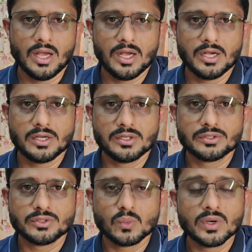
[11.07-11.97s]

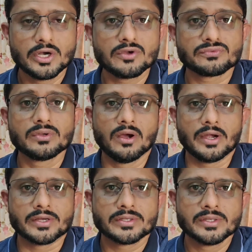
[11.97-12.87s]
the Word of
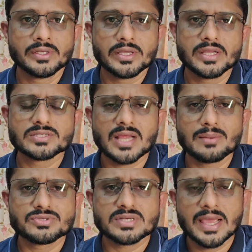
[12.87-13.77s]
God. In
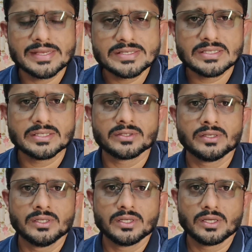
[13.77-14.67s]
Psalms 19,
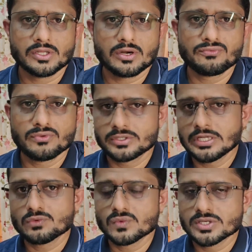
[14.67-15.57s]
there are
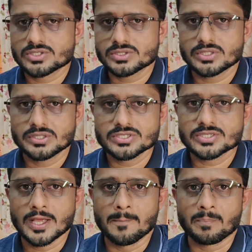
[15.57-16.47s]
14 verses in this
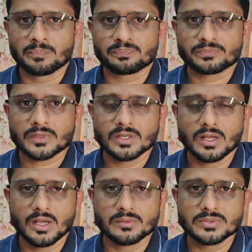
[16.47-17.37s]
psalm.
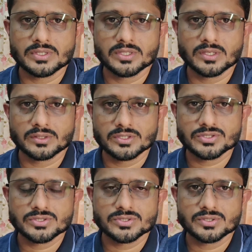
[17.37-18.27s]
And
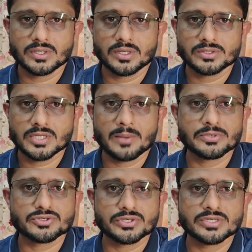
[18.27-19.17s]
this psalm
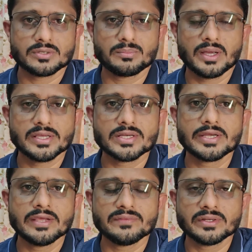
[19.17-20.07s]
is written by
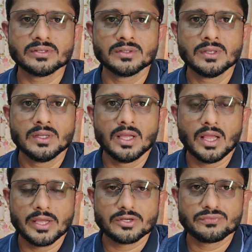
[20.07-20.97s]
David.
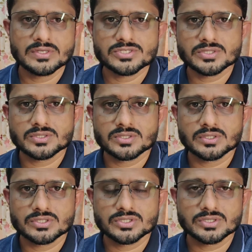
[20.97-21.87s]
And the first
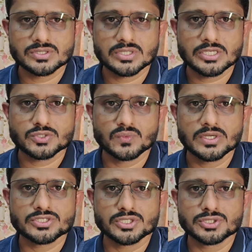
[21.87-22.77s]
six
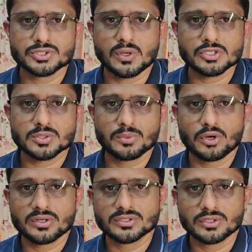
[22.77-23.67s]
verses talks
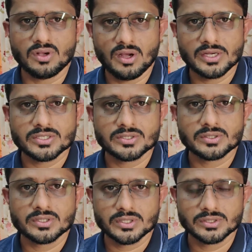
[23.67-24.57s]
about the God,
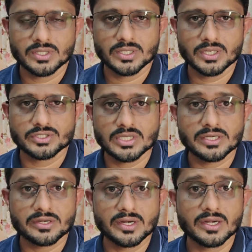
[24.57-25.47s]
the
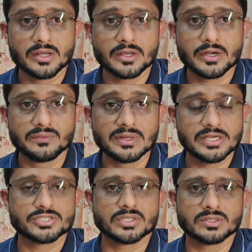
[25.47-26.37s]
general
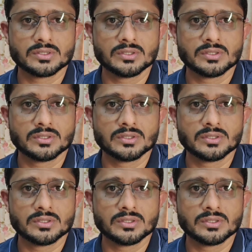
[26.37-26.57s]
revelation.